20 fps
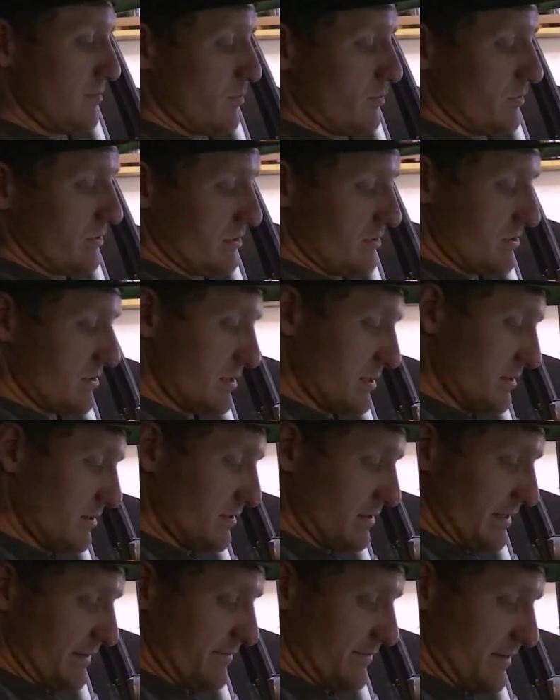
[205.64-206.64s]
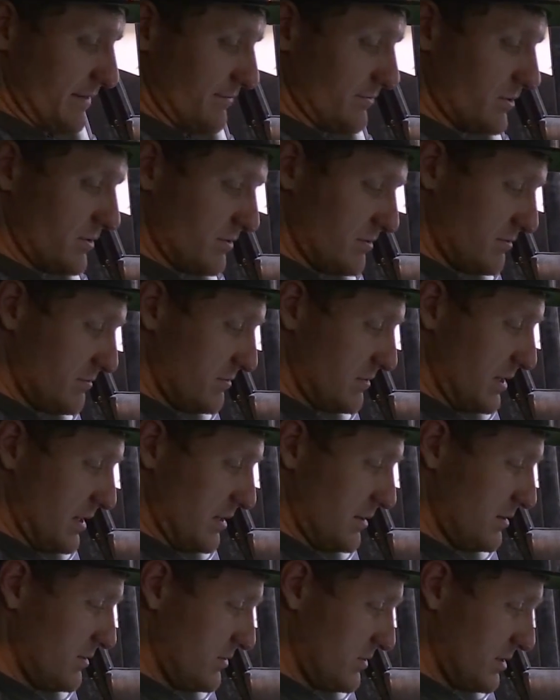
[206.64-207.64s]
remember what they're scaled to, like
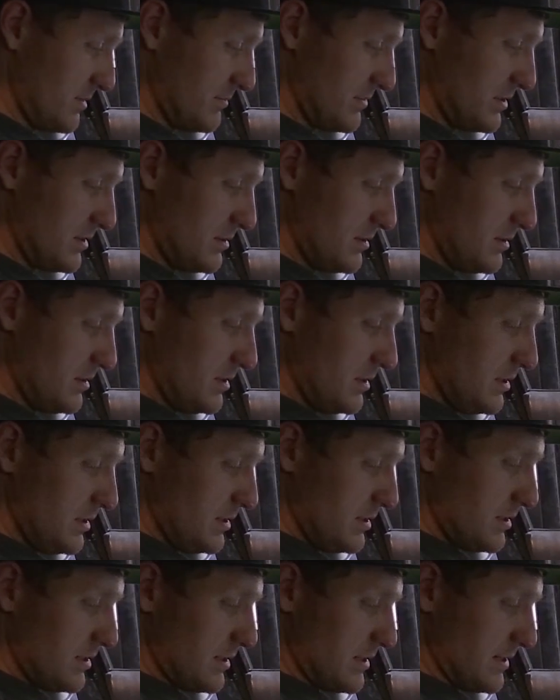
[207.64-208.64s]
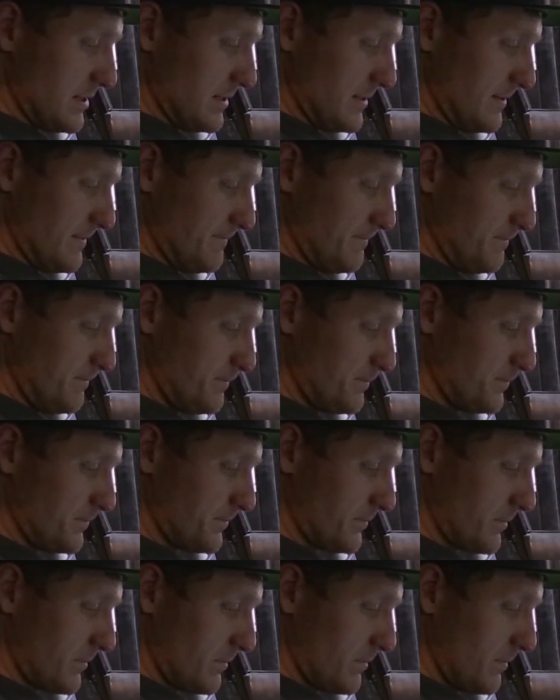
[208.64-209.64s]
510 or something. And
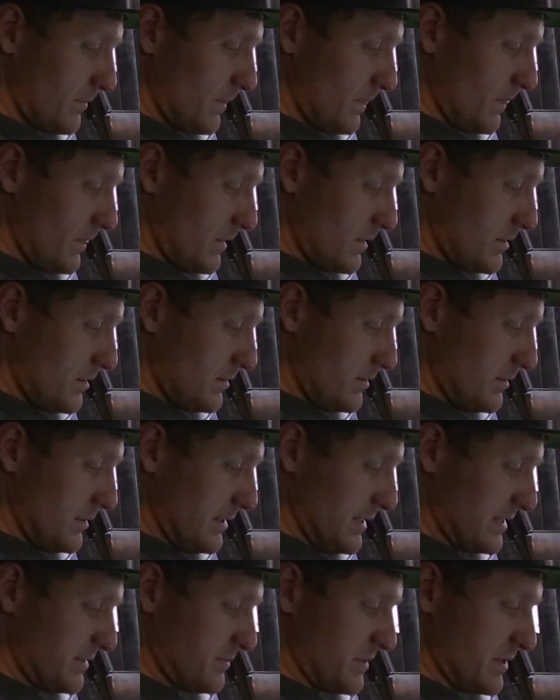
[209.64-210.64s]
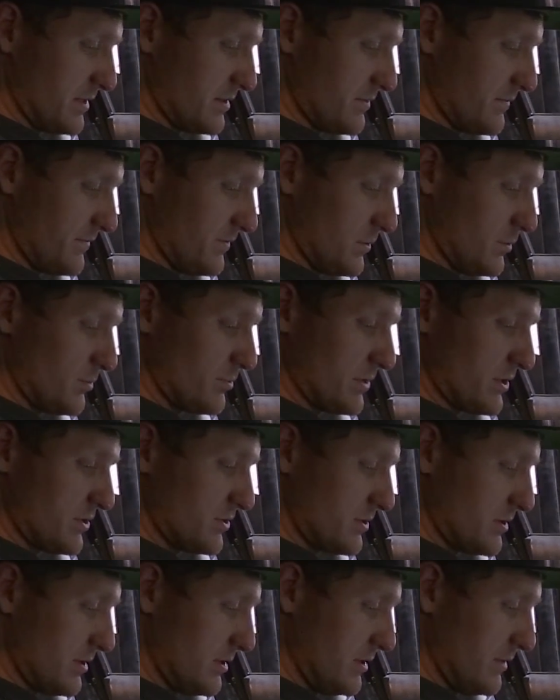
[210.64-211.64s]
that's because the fuel
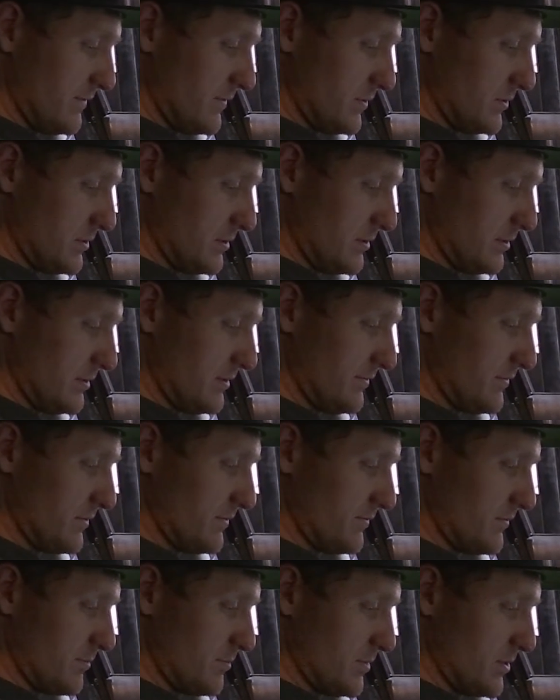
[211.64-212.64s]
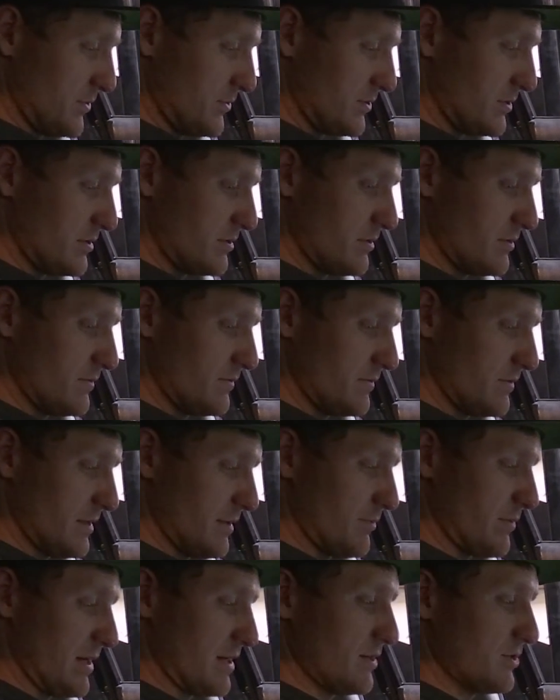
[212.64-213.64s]
pressure on an EVO is a little different from most. They
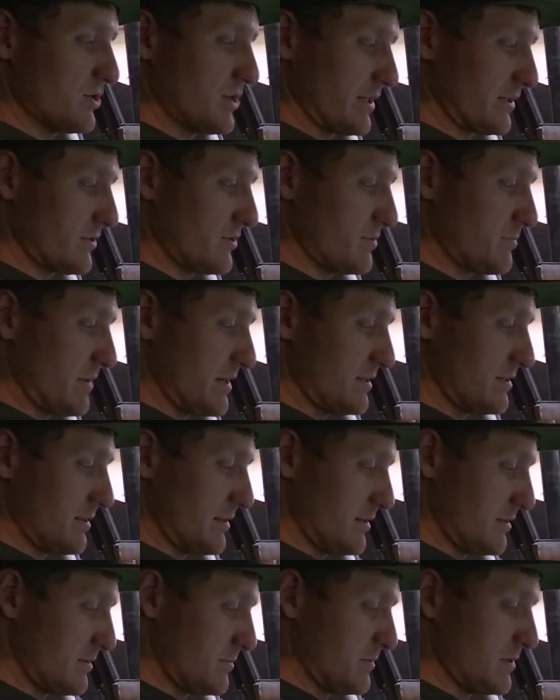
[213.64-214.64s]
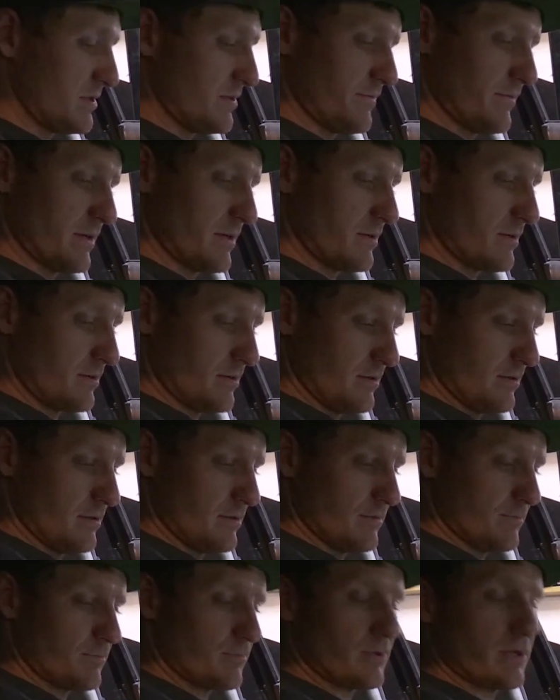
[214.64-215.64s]
rate injectors based on a specific
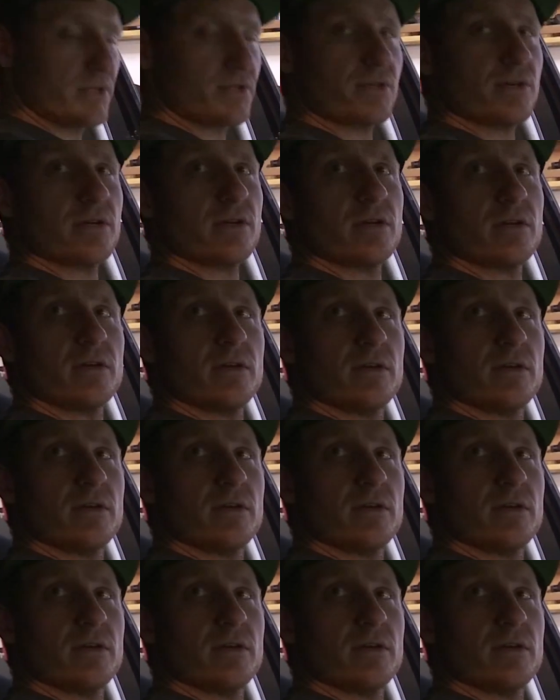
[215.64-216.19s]
pressure.